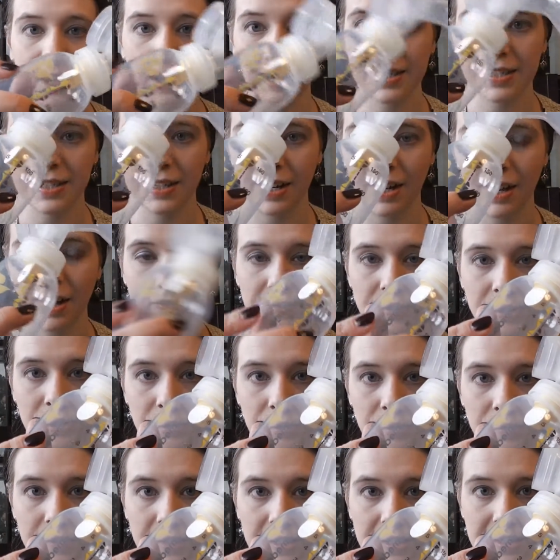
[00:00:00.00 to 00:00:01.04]
like I said, I'll have
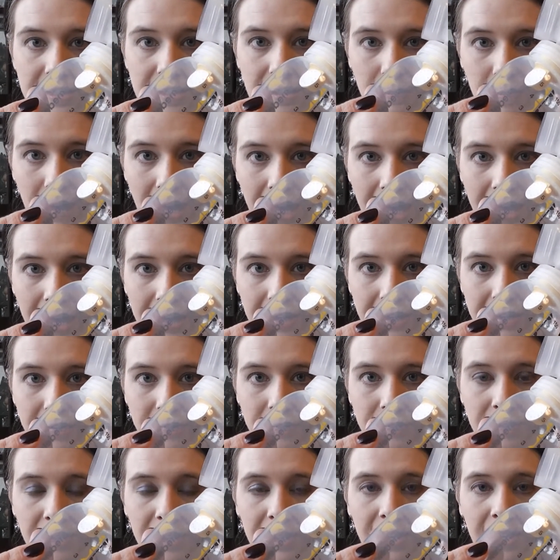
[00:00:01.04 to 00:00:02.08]
2 of these in the bag.
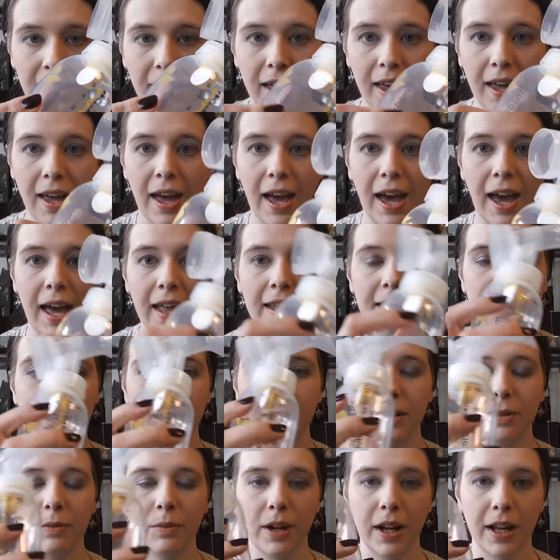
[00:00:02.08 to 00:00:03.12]
And
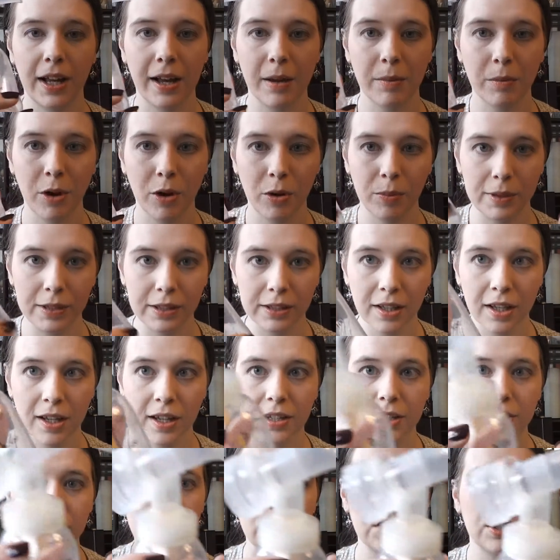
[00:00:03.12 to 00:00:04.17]
then when I come home at
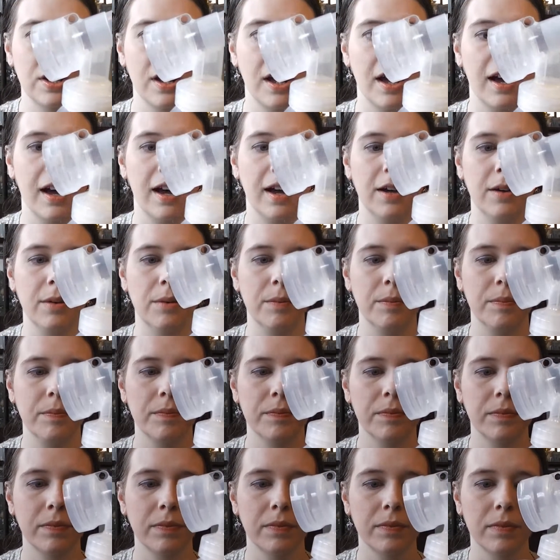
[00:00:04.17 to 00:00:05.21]
lunch,
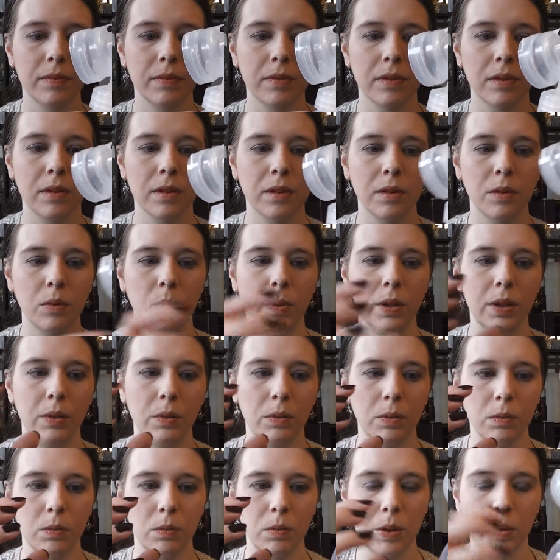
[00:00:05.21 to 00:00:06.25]
we
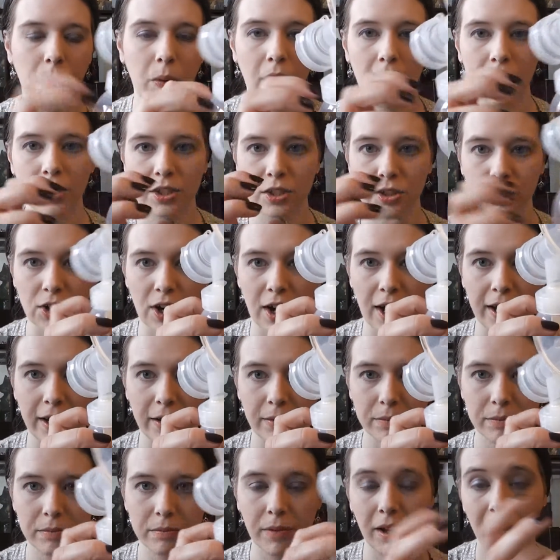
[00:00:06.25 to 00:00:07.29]
wash and dry
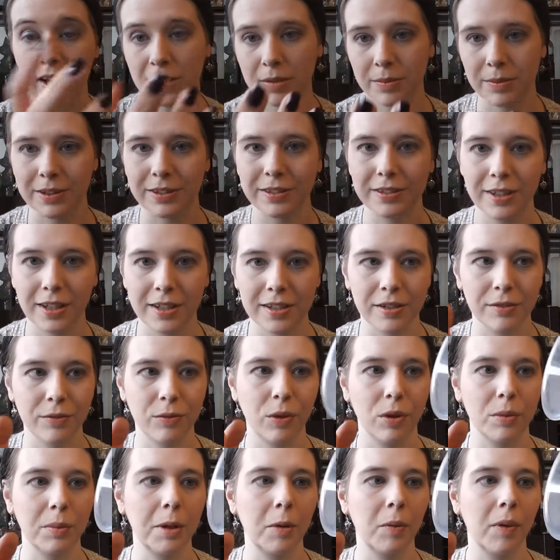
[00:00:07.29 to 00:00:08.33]
them. My husband does it
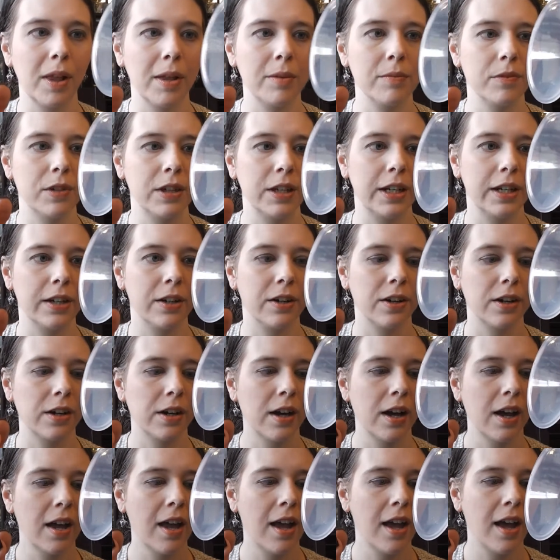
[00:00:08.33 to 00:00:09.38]
for me while I'm feeding her.
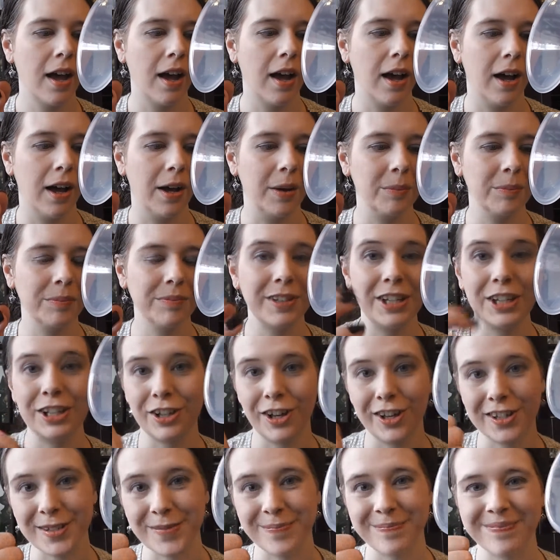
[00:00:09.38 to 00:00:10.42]
He's
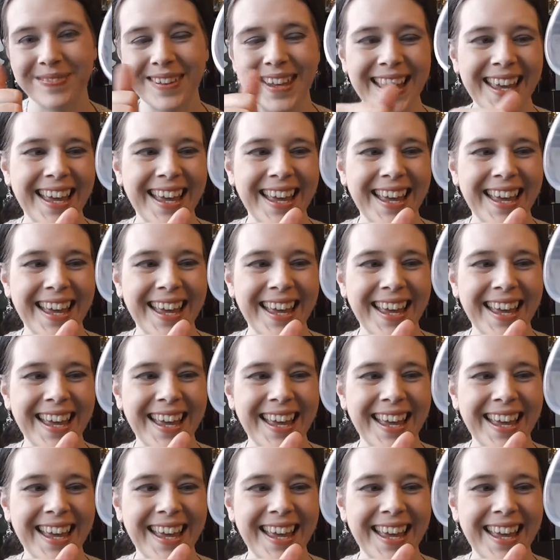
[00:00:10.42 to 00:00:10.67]
awesome.